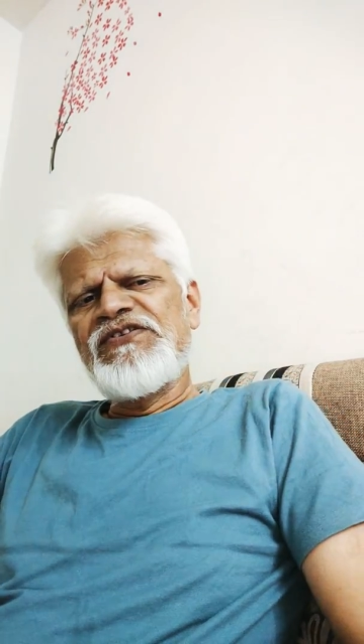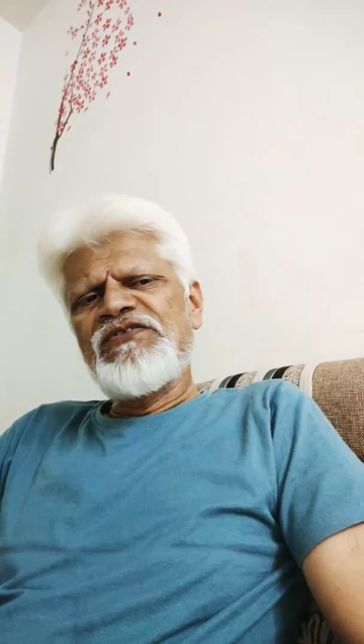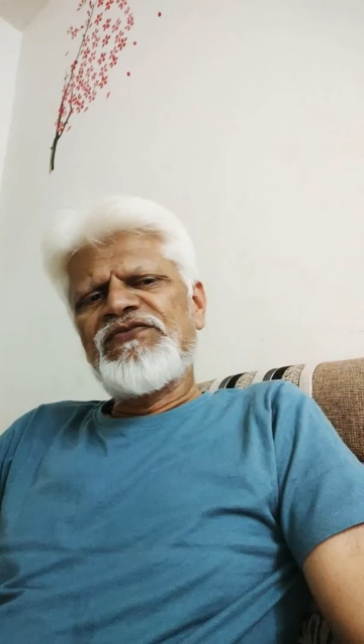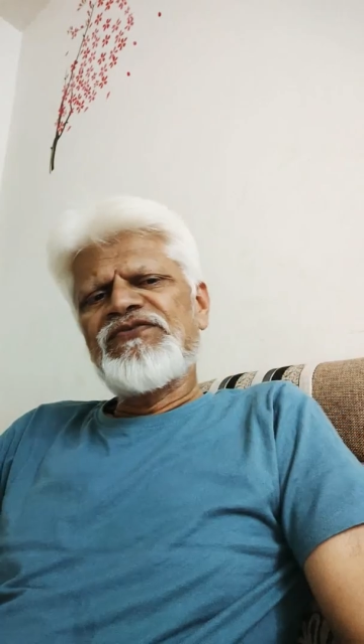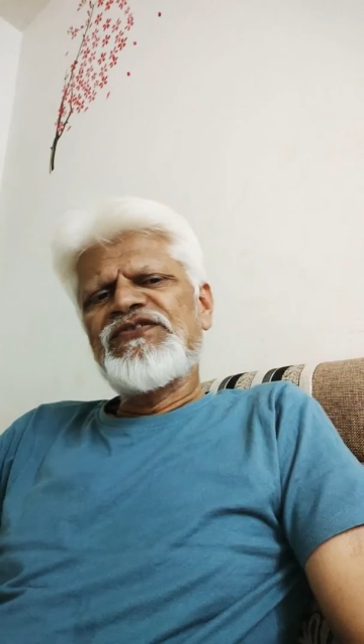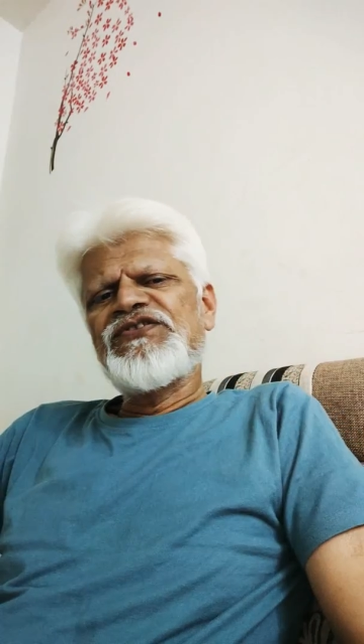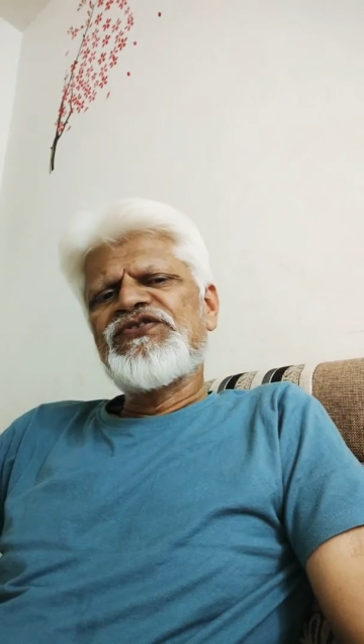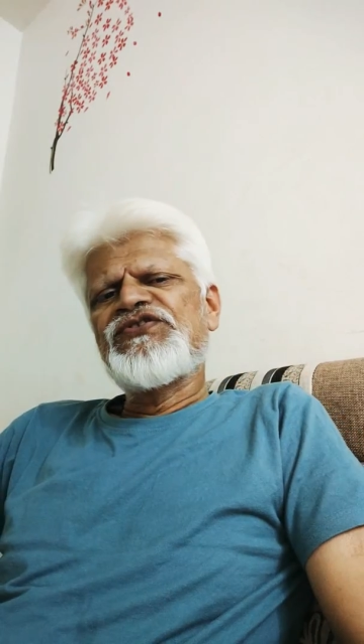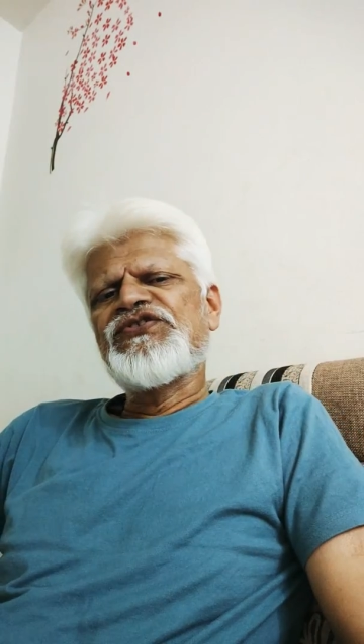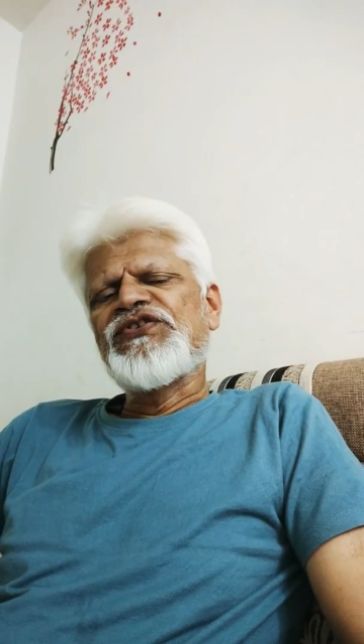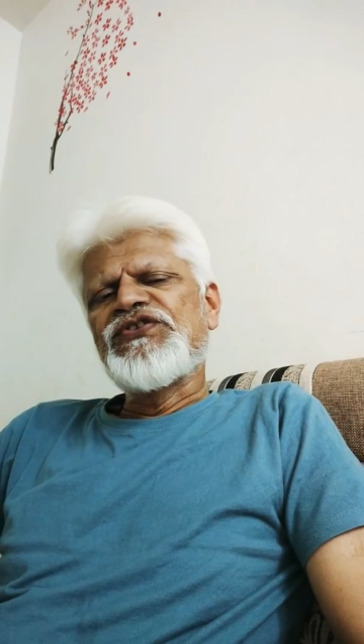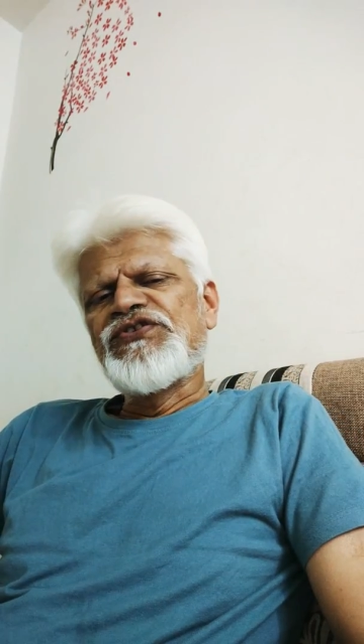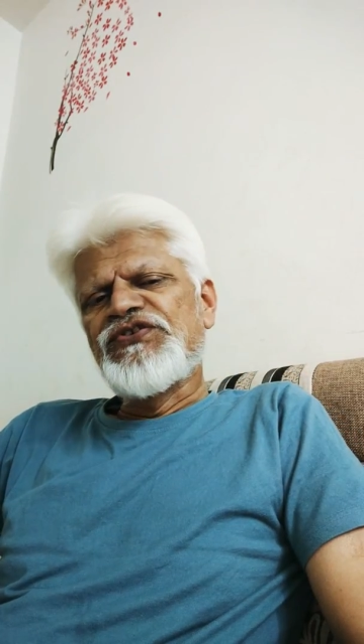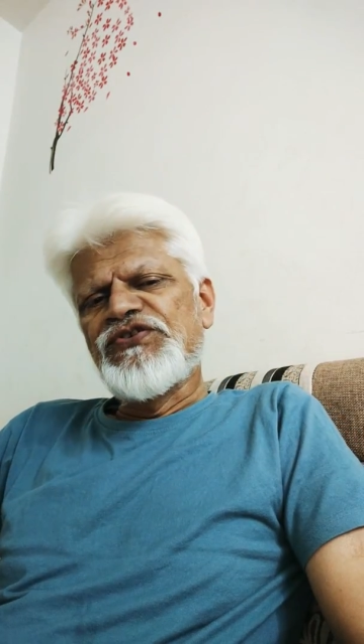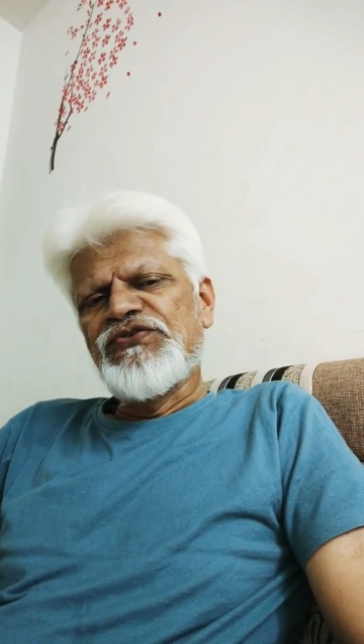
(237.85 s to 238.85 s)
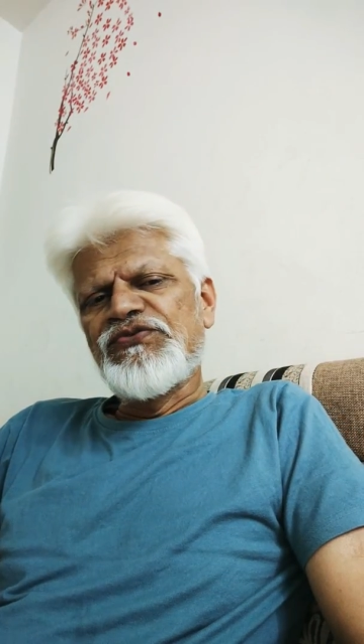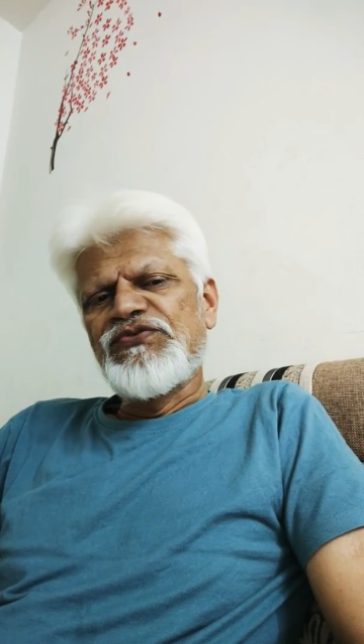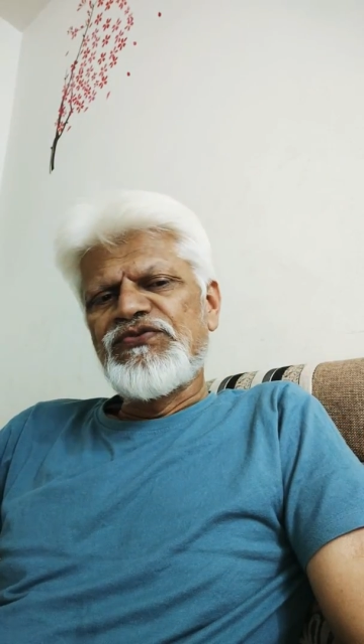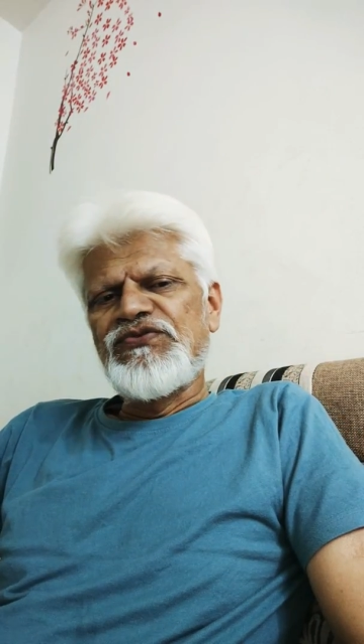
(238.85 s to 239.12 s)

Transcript: of the schedule,